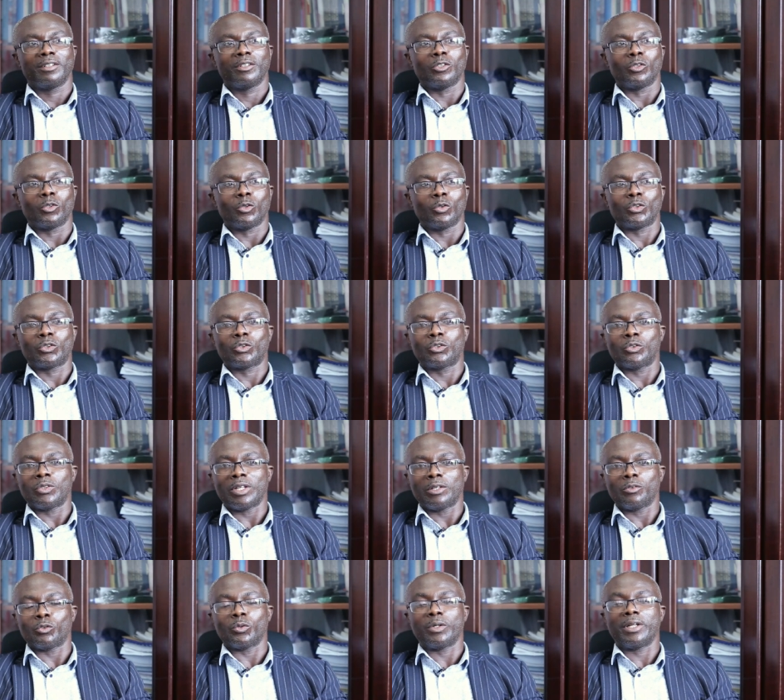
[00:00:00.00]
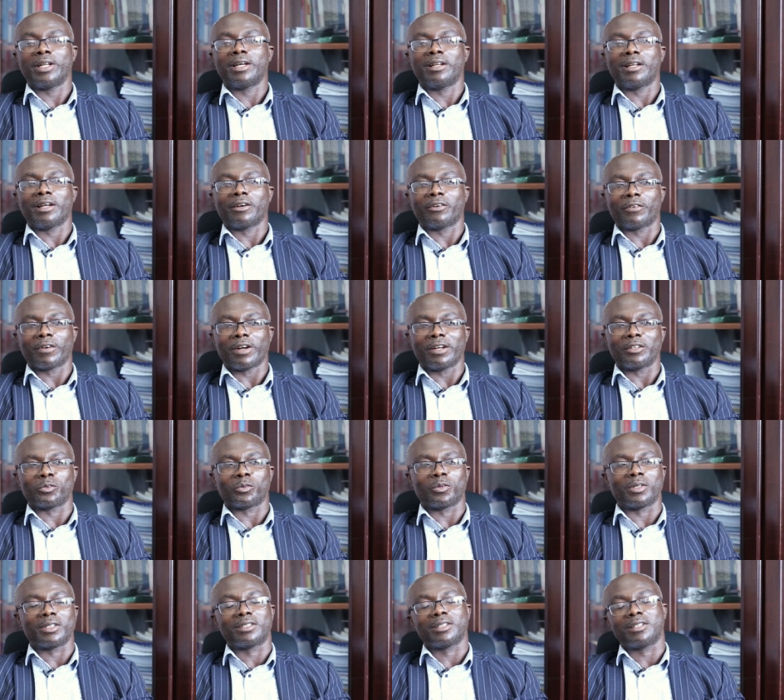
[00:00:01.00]
Those doing
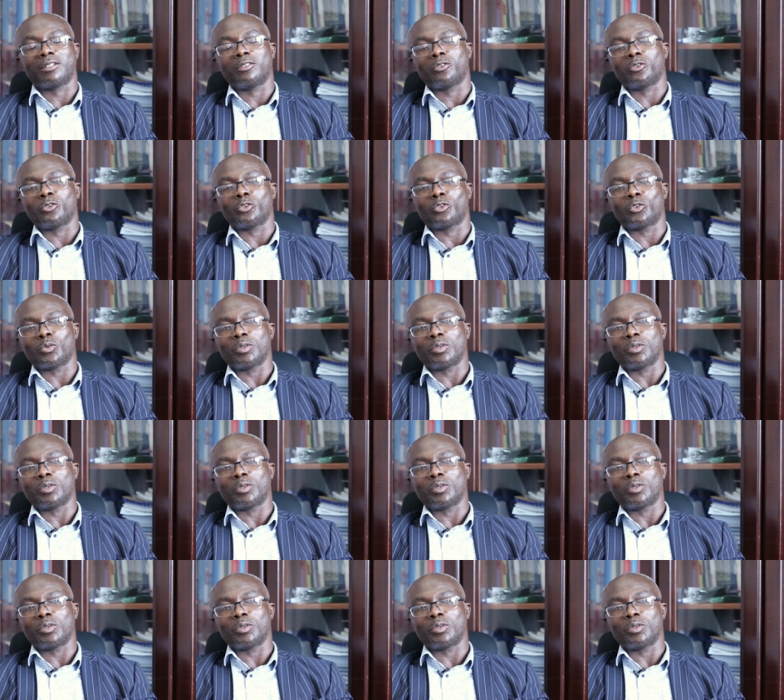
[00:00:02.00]
undergraduate and those